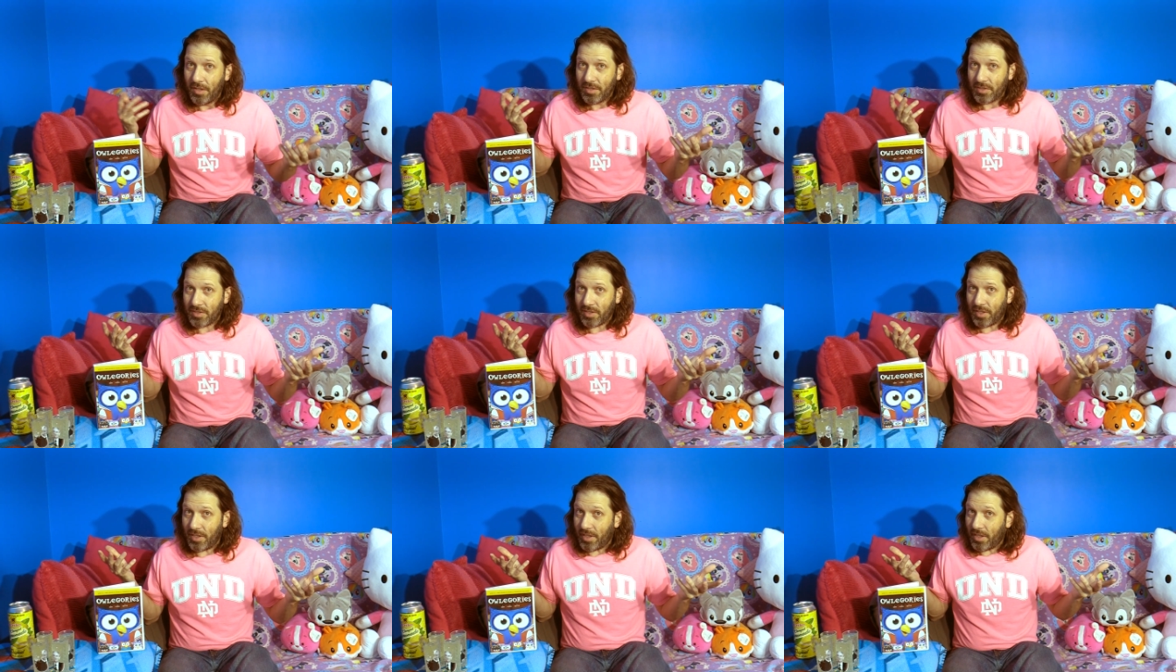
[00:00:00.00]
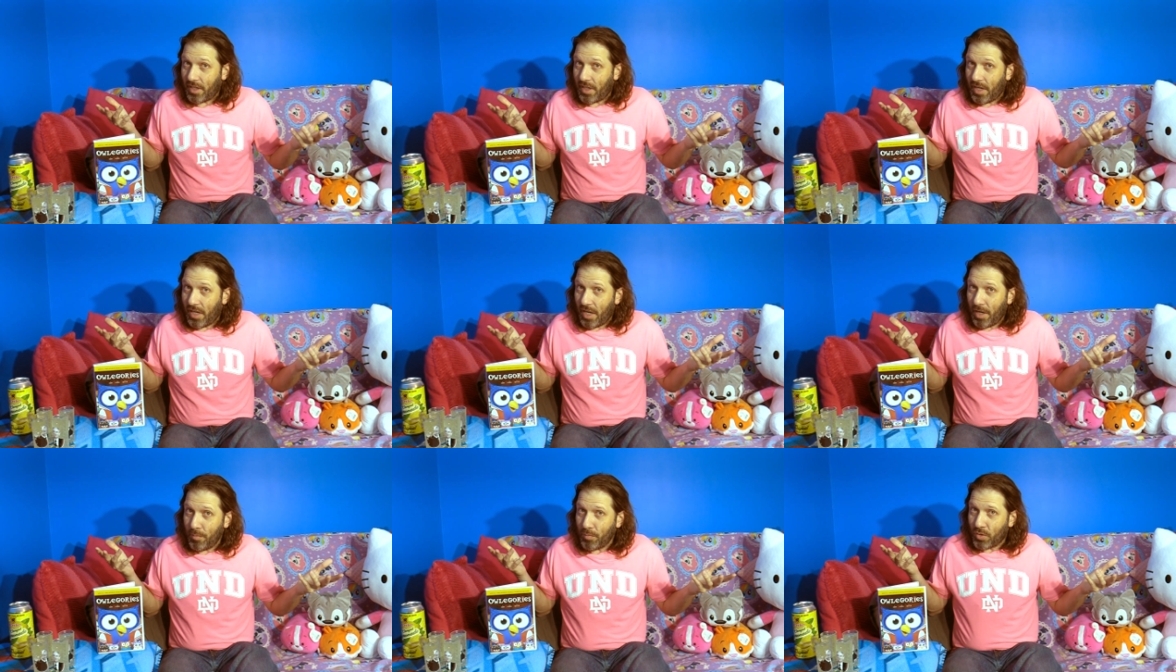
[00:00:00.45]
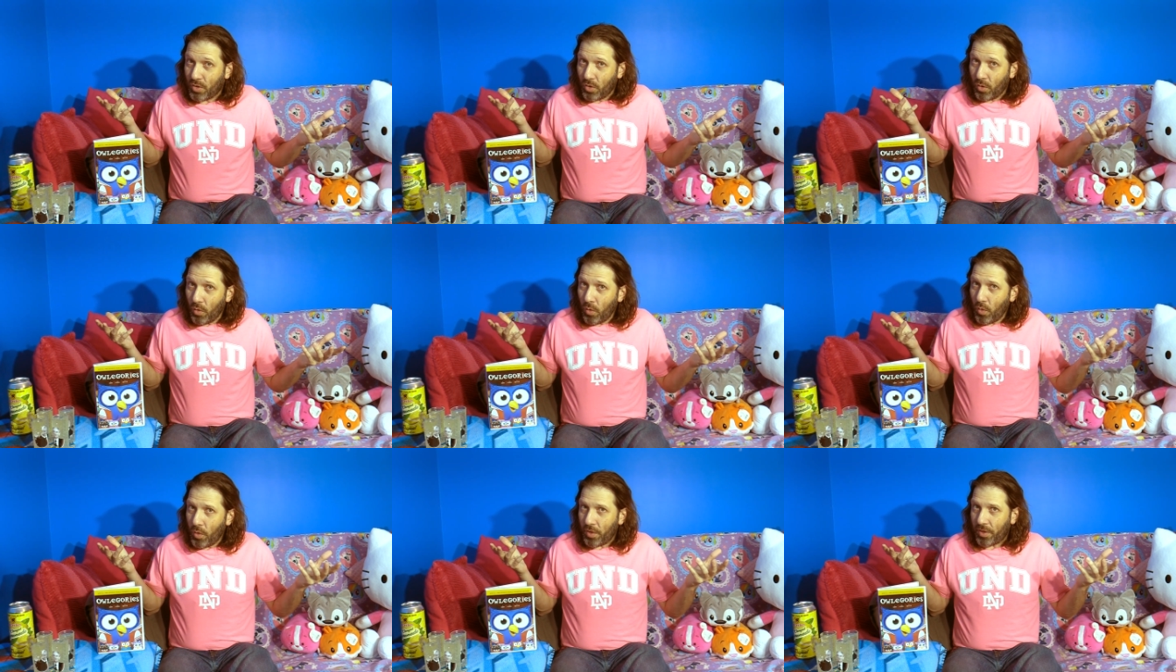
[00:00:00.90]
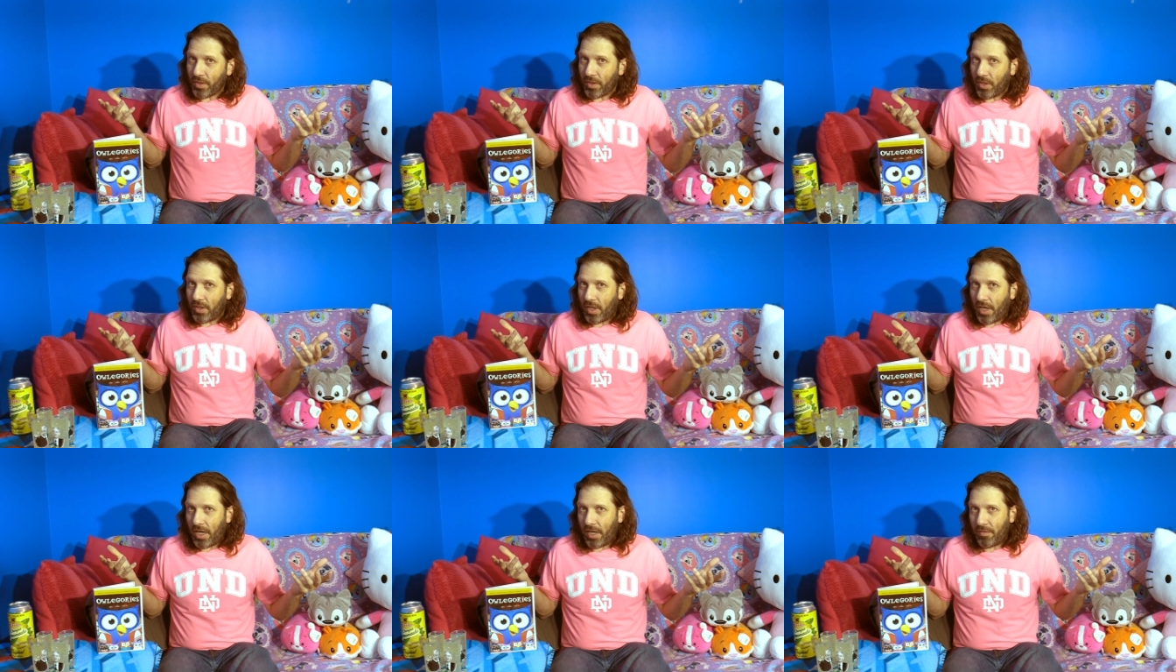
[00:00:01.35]
it's like I'm cool with a
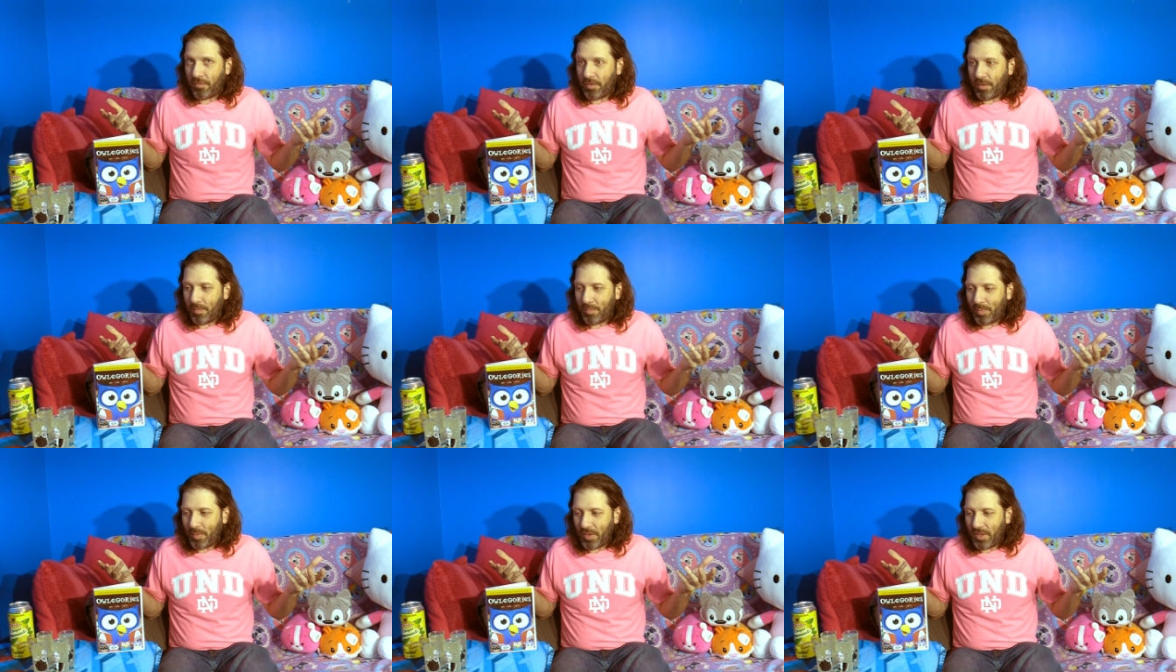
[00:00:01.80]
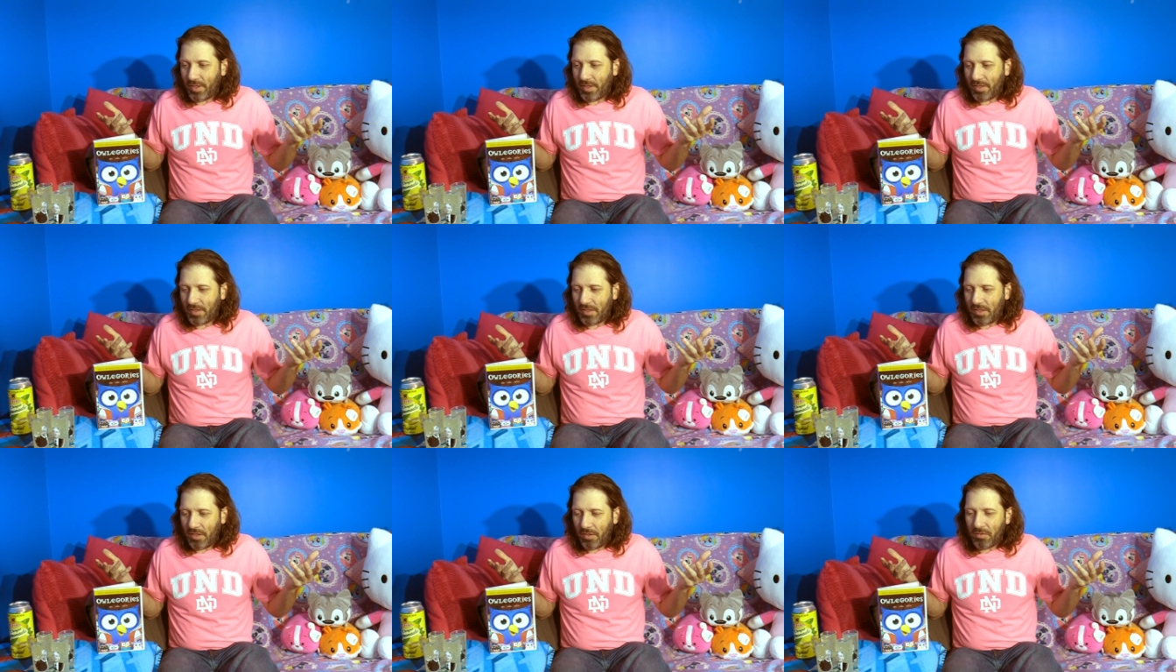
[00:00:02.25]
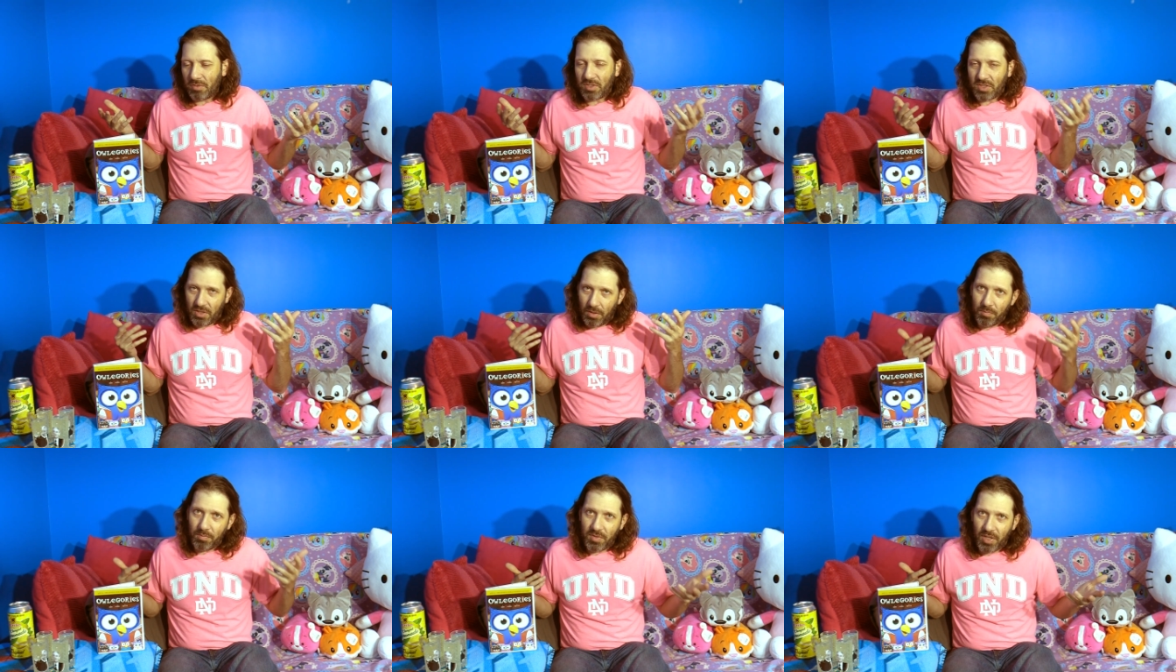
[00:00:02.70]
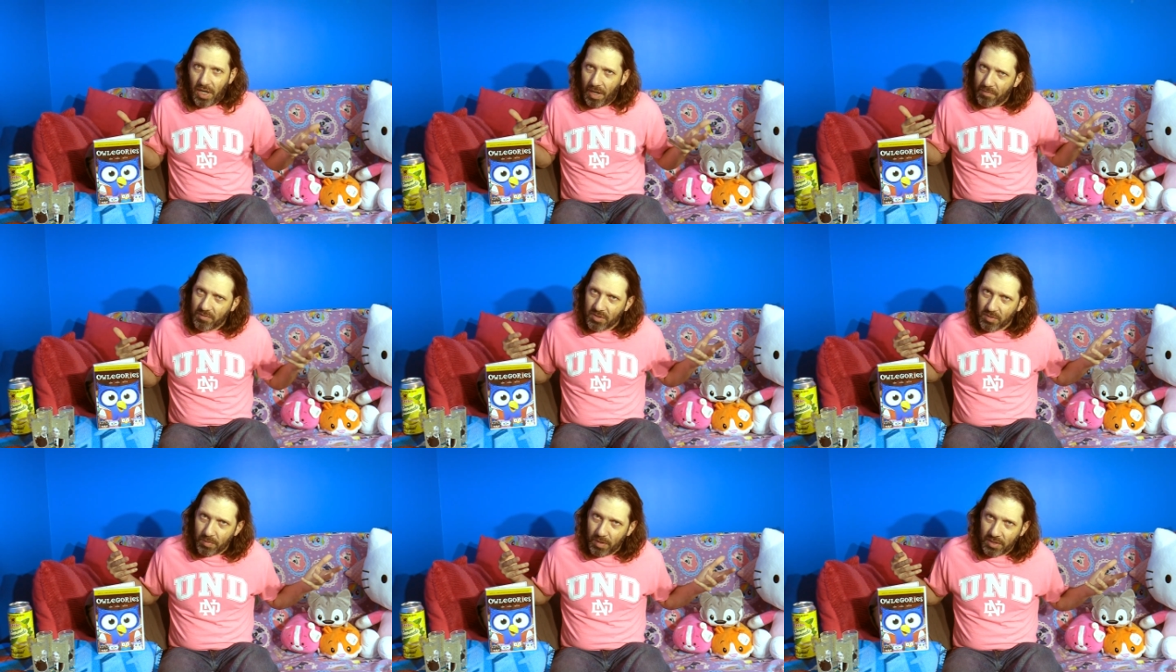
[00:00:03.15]
lot of it, but you know,
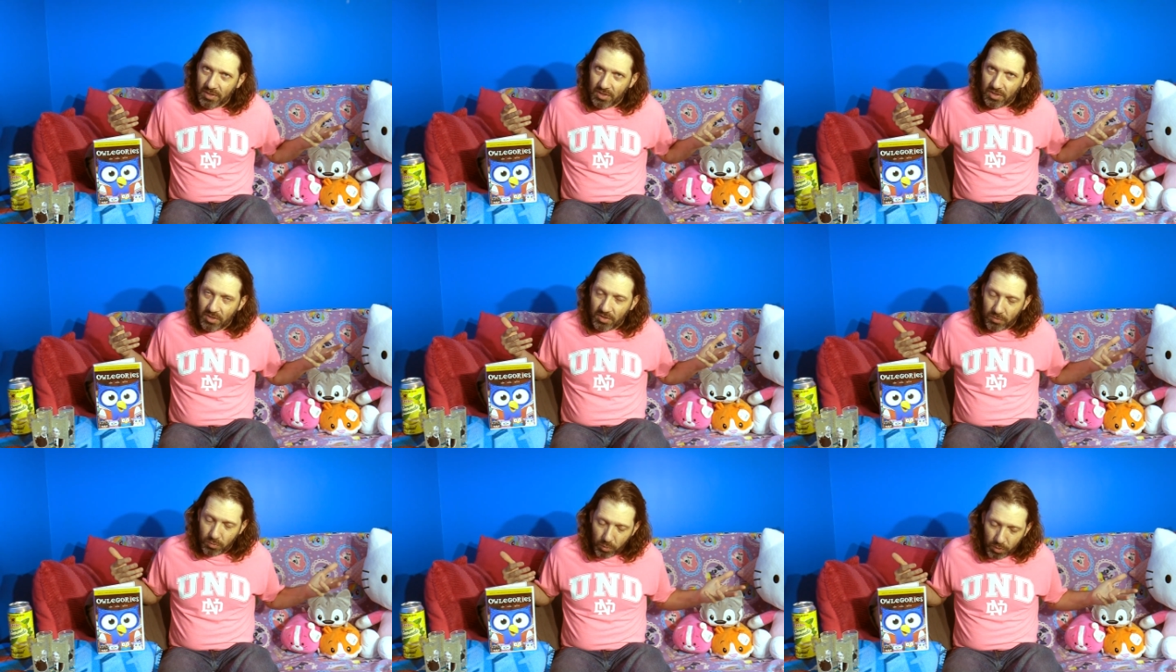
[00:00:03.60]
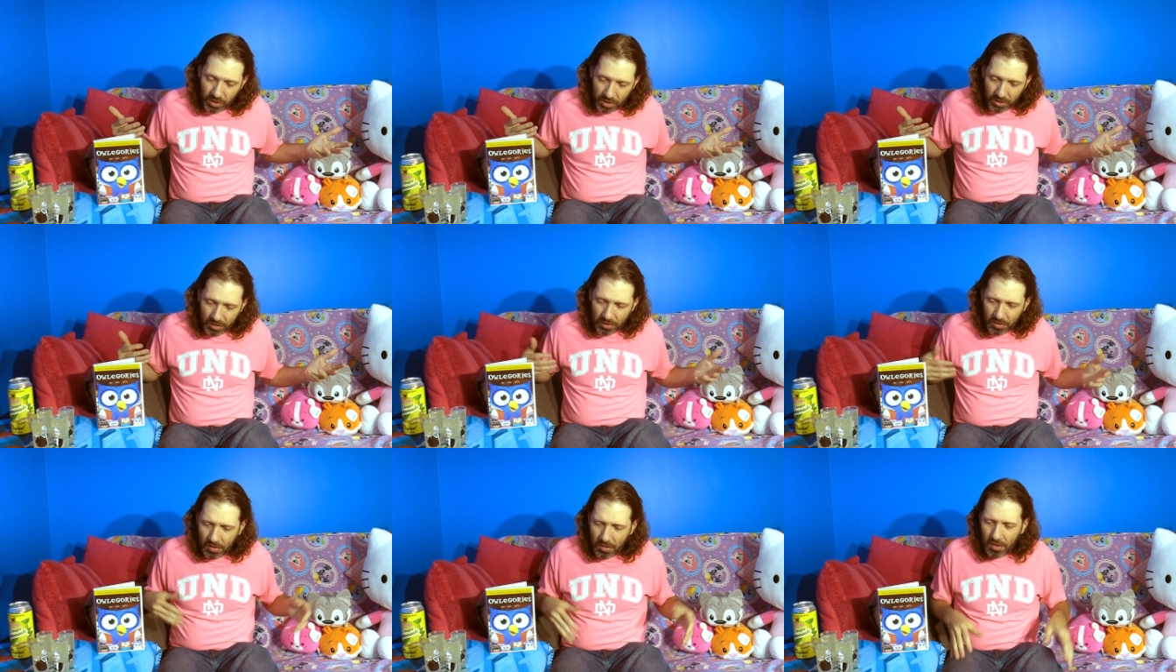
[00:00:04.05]
sometimes the message is weak.